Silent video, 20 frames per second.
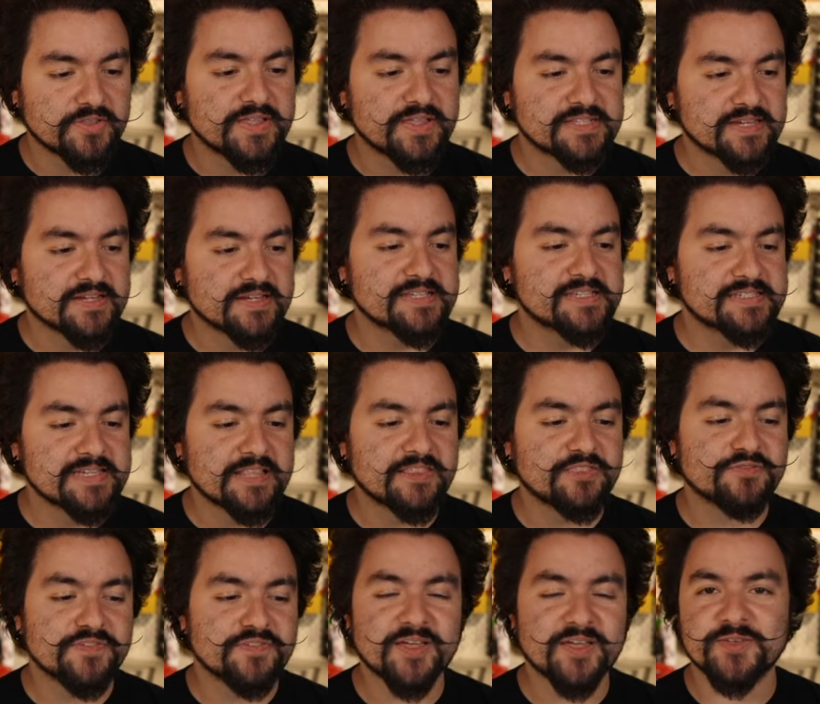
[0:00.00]
that's going to set
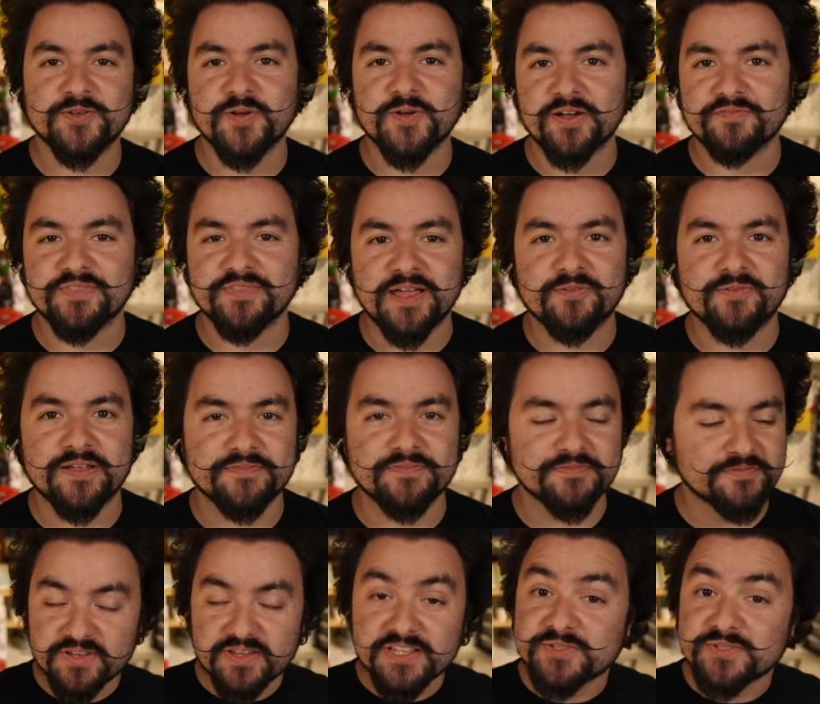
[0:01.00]
the value of that ref.